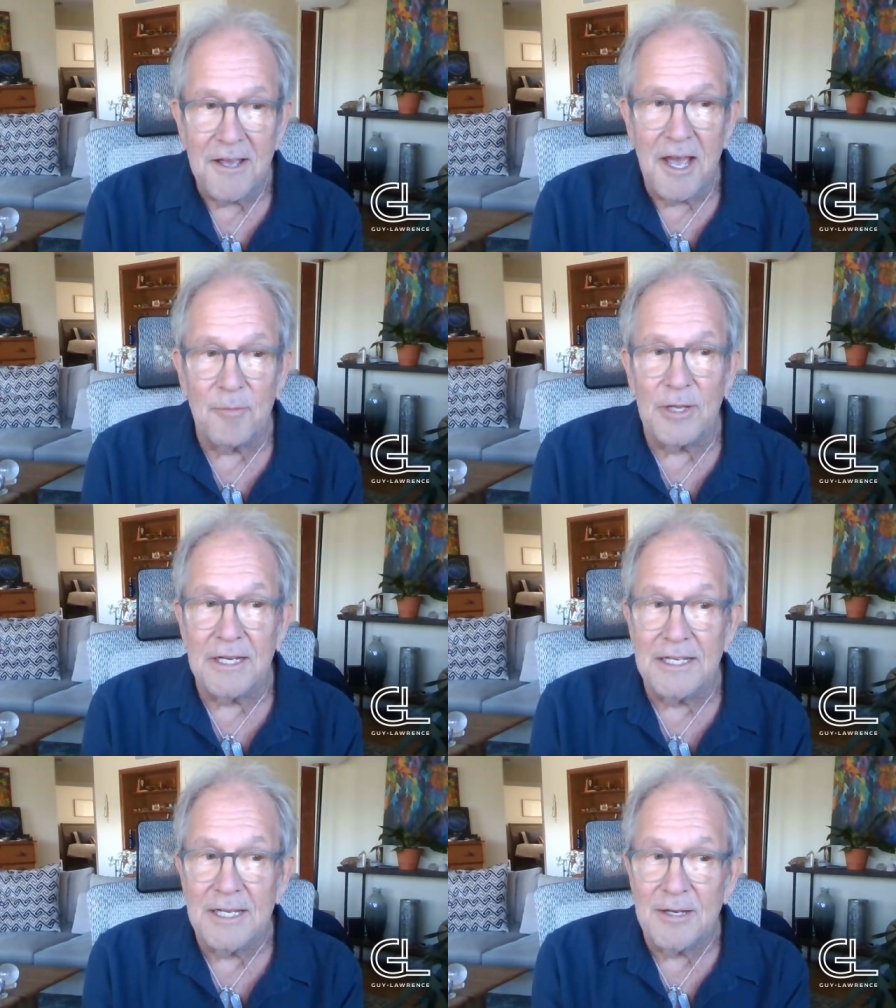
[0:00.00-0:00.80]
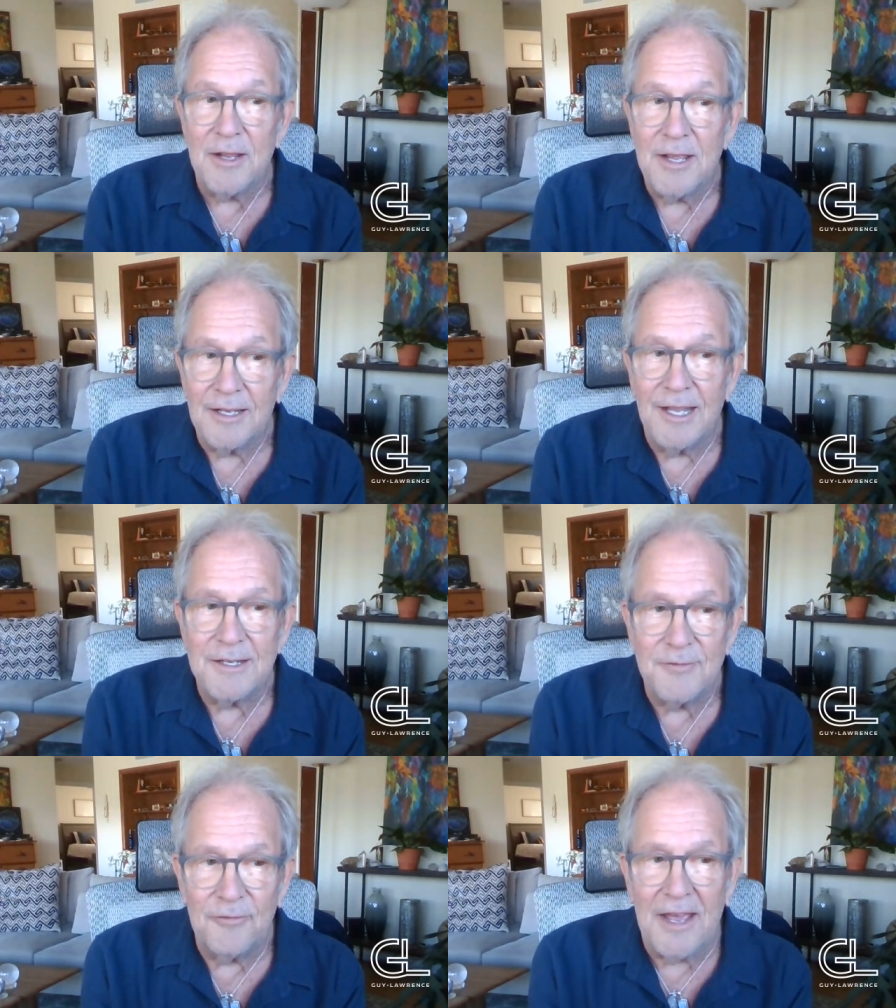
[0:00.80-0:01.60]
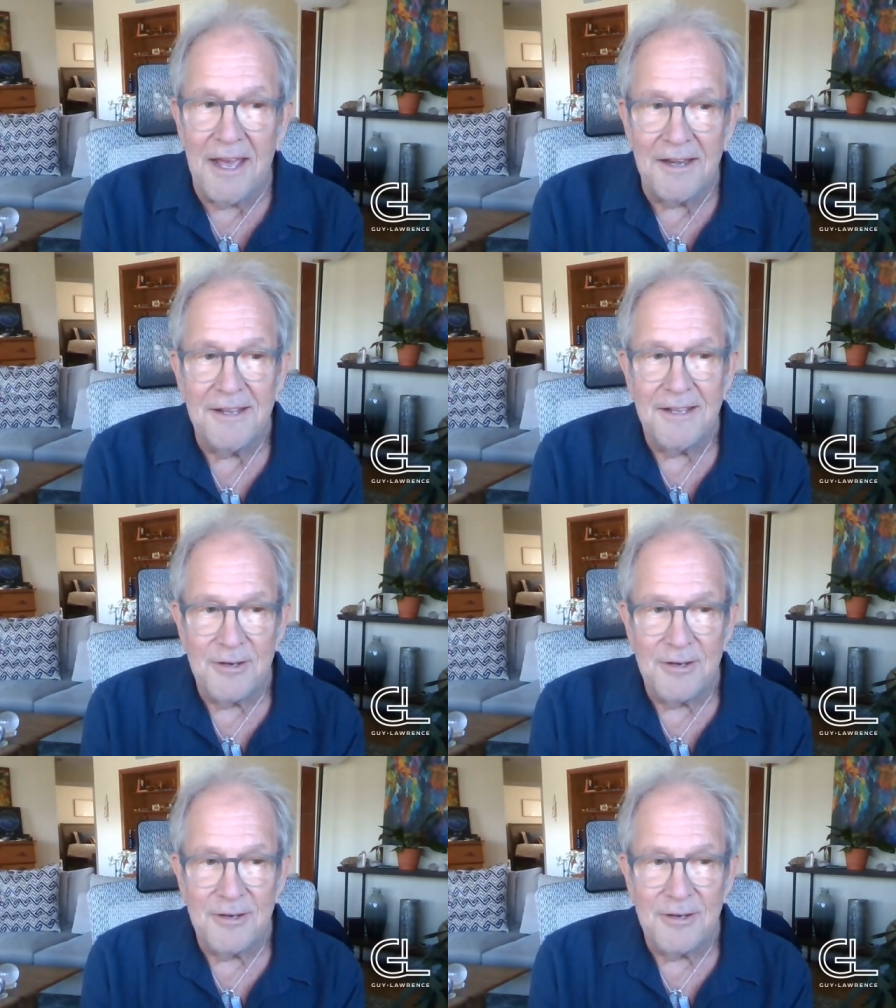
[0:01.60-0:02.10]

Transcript: I'm going to eat less fat,